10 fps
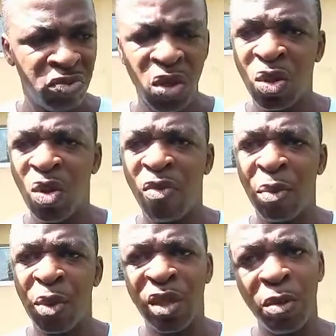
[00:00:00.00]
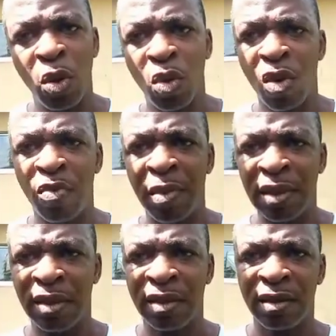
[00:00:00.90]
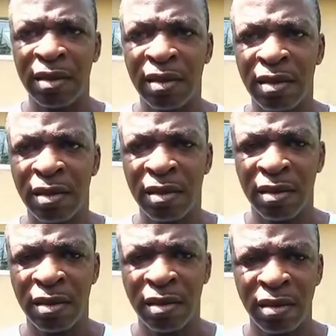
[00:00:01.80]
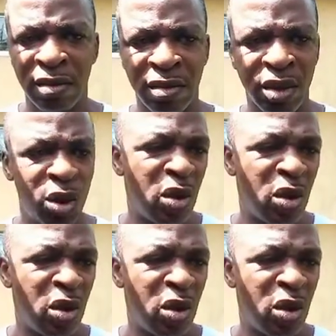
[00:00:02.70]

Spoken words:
doesn't come from the same local government. She